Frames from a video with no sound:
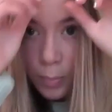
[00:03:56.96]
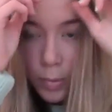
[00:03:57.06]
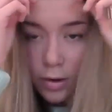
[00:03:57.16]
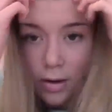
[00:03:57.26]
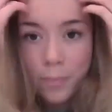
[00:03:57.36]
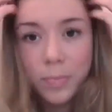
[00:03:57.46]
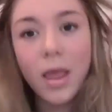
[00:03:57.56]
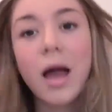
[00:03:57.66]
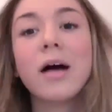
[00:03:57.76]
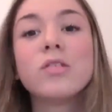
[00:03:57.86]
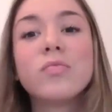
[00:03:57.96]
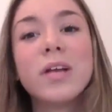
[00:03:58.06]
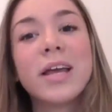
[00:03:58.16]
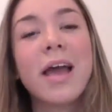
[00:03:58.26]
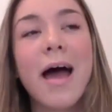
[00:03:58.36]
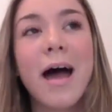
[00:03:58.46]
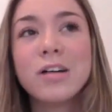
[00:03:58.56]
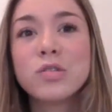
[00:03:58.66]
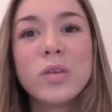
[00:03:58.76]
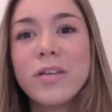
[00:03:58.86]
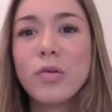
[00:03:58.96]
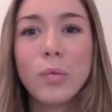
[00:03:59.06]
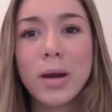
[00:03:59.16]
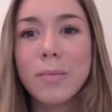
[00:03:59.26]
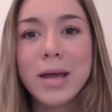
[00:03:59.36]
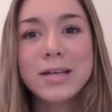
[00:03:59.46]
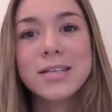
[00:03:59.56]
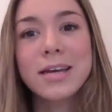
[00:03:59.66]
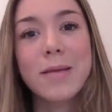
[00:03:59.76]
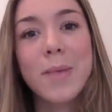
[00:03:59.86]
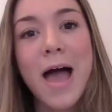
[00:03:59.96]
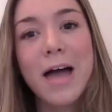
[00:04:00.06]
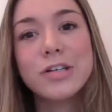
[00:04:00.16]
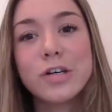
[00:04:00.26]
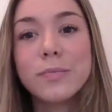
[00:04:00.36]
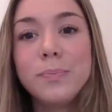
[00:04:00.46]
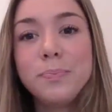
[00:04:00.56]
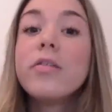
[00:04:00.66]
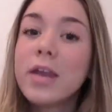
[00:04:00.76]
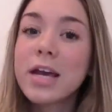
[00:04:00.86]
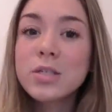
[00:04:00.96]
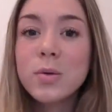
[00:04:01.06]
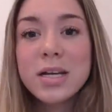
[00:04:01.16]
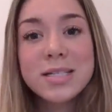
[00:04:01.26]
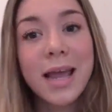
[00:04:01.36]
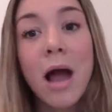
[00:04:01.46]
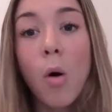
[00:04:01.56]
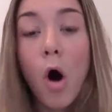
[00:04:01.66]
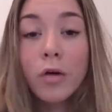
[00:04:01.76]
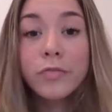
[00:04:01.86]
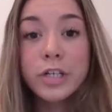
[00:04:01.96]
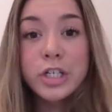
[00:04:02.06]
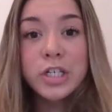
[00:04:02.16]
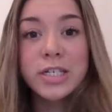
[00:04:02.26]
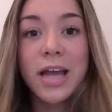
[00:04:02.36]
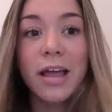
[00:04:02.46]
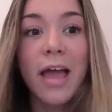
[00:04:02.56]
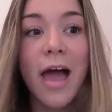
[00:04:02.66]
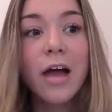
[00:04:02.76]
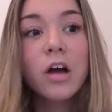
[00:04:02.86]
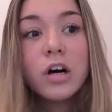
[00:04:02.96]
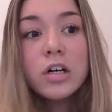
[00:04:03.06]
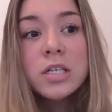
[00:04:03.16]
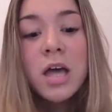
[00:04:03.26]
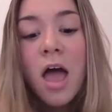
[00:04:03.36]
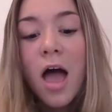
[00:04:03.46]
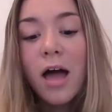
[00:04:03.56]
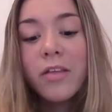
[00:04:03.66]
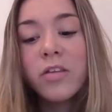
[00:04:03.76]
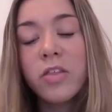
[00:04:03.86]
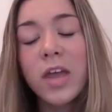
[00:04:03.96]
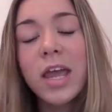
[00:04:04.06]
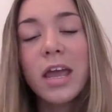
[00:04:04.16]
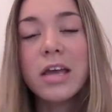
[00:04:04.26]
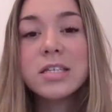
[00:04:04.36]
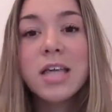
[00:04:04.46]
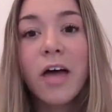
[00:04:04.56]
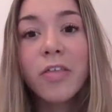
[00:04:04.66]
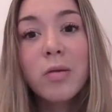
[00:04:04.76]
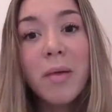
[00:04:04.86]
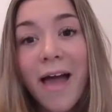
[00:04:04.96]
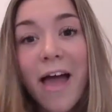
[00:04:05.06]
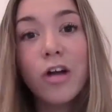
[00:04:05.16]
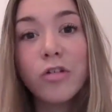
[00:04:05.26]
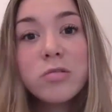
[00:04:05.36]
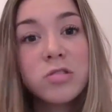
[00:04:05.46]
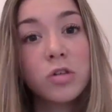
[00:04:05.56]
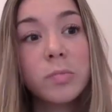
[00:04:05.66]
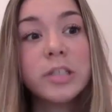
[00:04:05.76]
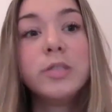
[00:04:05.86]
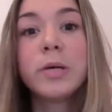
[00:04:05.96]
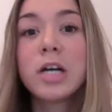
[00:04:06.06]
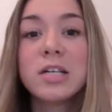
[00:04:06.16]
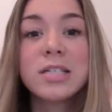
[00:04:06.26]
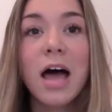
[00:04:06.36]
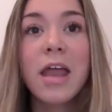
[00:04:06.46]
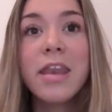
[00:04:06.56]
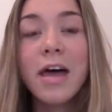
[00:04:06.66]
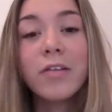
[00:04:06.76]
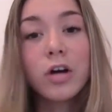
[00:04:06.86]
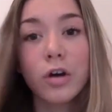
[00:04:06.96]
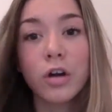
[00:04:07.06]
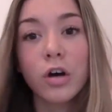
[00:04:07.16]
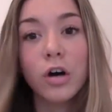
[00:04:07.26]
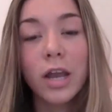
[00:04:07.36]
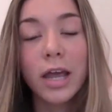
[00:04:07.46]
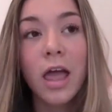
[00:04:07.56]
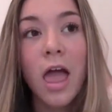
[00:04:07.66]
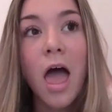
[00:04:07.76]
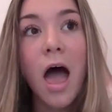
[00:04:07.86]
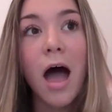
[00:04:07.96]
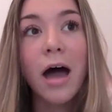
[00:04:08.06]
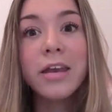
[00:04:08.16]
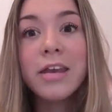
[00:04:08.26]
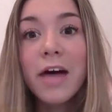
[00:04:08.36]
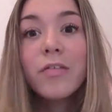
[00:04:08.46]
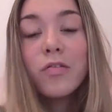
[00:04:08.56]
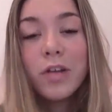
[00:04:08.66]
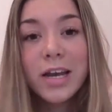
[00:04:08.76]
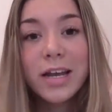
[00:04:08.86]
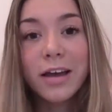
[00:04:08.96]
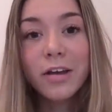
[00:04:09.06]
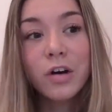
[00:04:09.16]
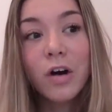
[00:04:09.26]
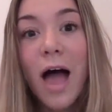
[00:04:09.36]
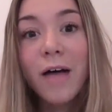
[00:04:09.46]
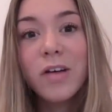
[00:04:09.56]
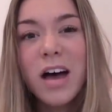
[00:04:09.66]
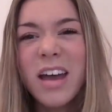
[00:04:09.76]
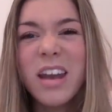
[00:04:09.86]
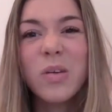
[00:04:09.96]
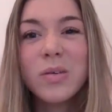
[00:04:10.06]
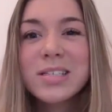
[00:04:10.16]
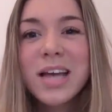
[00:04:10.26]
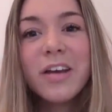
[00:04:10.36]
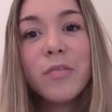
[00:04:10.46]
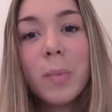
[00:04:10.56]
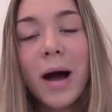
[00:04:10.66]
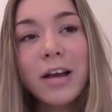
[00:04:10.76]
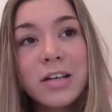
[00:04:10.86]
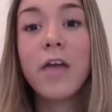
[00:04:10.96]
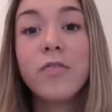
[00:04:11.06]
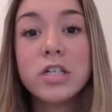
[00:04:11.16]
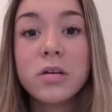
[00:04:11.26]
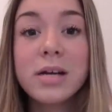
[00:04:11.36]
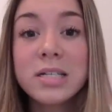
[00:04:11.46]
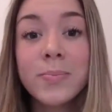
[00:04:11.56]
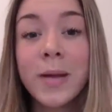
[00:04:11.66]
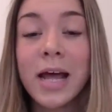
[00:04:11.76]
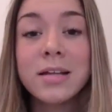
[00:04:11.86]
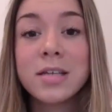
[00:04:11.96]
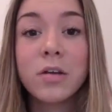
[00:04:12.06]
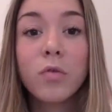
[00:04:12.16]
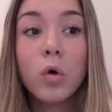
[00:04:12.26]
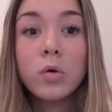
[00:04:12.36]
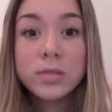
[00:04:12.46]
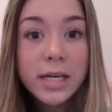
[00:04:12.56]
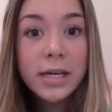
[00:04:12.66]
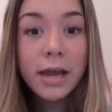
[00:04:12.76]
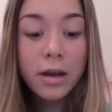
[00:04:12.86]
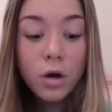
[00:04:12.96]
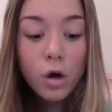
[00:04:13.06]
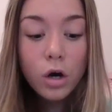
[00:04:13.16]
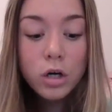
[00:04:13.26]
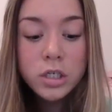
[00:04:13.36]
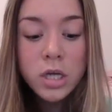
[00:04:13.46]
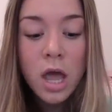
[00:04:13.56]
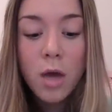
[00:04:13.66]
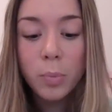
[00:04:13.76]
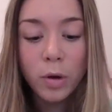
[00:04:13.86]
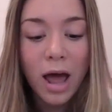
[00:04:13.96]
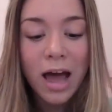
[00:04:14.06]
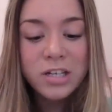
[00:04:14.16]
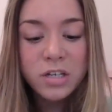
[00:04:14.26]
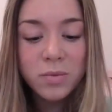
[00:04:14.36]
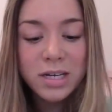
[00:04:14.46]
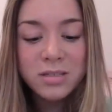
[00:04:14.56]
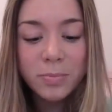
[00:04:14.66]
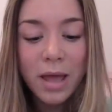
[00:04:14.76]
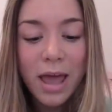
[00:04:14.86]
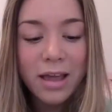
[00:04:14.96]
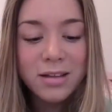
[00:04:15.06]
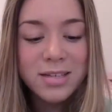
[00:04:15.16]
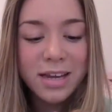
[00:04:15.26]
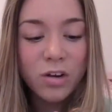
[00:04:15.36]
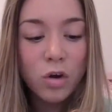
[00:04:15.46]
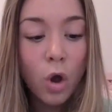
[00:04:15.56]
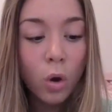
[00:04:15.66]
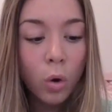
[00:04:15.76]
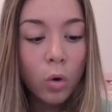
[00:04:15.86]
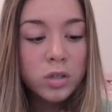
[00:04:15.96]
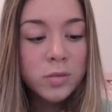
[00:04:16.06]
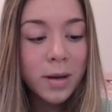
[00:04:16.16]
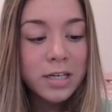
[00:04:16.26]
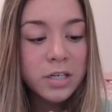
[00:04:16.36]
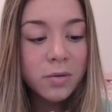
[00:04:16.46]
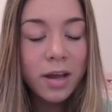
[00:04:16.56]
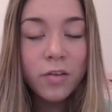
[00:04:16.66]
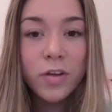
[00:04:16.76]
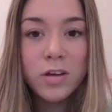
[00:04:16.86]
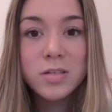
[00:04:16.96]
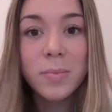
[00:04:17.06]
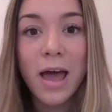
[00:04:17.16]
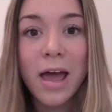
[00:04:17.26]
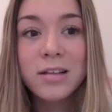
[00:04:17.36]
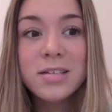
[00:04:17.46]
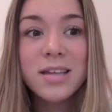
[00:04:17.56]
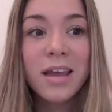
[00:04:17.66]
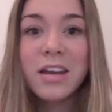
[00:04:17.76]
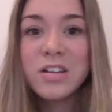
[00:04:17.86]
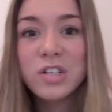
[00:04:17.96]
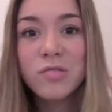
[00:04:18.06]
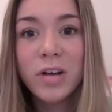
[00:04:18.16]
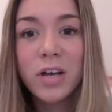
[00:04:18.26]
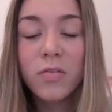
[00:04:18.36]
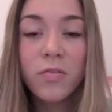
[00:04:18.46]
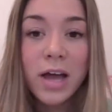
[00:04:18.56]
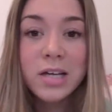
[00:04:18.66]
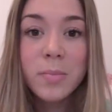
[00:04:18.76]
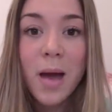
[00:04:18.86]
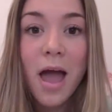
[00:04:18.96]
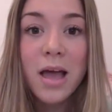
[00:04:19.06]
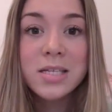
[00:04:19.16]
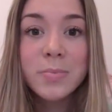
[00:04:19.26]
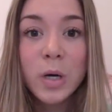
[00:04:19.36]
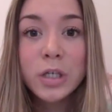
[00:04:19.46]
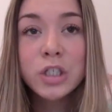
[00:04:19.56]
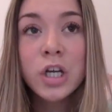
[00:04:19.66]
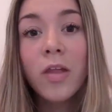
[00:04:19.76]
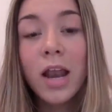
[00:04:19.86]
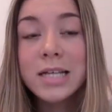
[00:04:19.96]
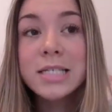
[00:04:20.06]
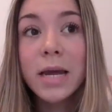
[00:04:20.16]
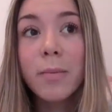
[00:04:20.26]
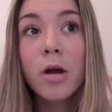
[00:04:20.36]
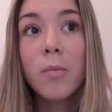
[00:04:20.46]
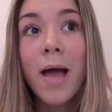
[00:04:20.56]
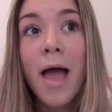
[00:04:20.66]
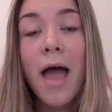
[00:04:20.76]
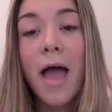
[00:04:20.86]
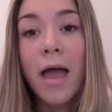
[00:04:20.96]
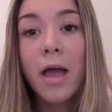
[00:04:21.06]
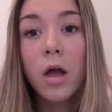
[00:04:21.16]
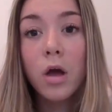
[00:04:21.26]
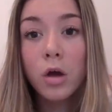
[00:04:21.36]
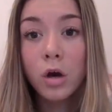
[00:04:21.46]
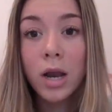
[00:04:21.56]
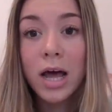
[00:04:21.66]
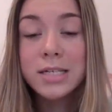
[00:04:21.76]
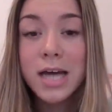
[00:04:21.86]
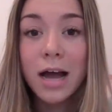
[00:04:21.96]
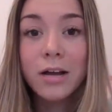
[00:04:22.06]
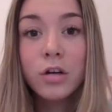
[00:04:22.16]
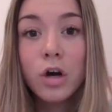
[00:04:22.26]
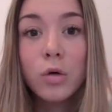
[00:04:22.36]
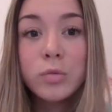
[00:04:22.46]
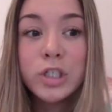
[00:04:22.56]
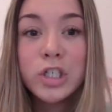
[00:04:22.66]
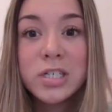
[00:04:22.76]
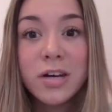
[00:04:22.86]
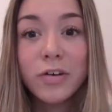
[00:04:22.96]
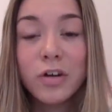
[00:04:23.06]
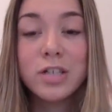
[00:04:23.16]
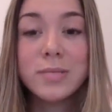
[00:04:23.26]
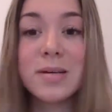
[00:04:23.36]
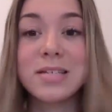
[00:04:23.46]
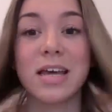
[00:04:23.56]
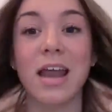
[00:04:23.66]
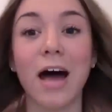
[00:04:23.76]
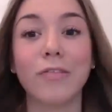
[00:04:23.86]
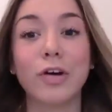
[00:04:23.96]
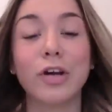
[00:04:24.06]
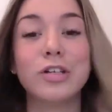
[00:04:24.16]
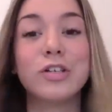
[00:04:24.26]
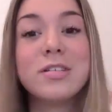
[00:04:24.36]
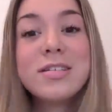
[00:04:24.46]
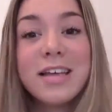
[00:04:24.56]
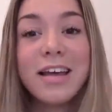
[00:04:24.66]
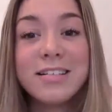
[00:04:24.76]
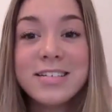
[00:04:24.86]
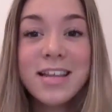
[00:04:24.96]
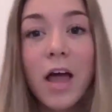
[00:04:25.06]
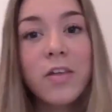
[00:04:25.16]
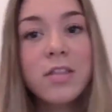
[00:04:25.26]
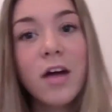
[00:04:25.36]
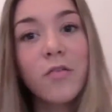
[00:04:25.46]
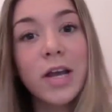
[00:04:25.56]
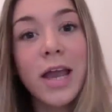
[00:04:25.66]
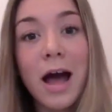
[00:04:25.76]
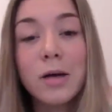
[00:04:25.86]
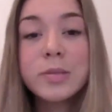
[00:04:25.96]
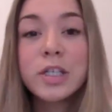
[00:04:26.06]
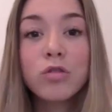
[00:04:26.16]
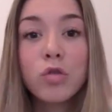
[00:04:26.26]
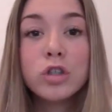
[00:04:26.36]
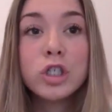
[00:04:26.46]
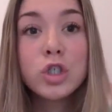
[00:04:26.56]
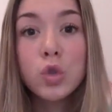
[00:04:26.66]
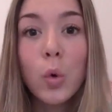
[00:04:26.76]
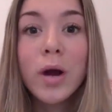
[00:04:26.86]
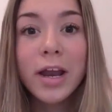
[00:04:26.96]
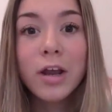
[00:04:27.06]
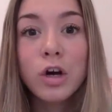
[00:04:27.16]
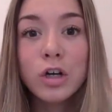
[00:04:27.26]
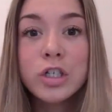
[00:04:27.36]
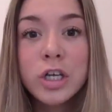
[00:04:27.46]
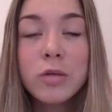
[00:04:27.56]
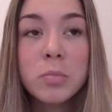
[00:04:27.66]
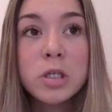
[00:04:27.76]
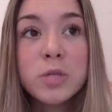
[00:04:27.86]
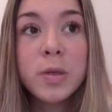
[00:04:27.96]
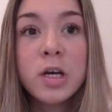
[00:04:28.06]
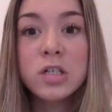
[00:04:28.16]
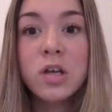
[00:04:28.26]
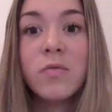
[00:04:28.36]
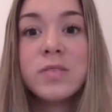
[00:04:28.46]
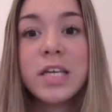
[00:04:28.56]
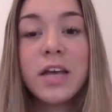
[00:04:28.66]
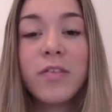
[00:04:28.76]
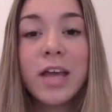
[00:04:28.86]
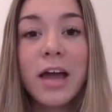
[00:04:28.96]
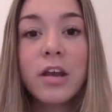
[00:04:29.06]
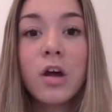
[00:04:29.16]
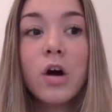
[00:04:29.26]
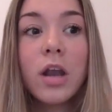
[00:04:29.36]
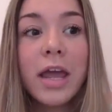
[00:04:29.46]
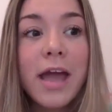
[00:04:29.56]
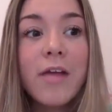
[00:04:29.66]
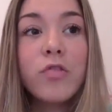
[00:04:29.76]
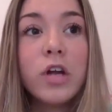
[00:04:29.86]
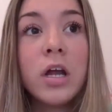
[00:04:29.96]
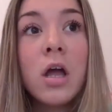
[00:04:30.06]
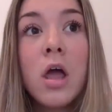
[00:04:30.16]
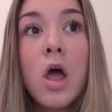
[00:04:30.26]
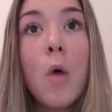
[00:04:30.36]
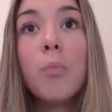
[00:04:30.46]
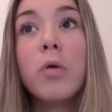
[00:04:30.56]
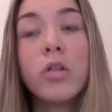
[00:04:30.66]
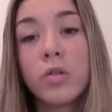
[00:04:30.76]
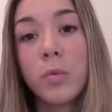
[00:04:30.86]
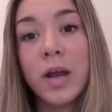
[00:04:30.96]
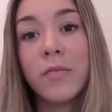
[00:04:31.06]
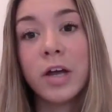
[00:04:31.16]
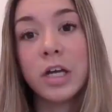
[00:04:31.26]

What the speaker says: but I don't really care. I don't even know when I'm next going to get my hair done. The next one is how often should you get your hair cut? And the thing is, I think my hair grew so much because I never got a cut. I never really get a cut ever, and I know that's kind of bad, because if you do get split ends, then of course get a cut, but I do get split ends, not loads, but I do get a few split ends, and it doesn't really affect my hair as much. The last time I got my hair coloured and cut was just after Christmas, and I haven't got it done since. I think that really helps it grow. Just don't get it cut too much, because obviously if you're getting a cut every month or whatever,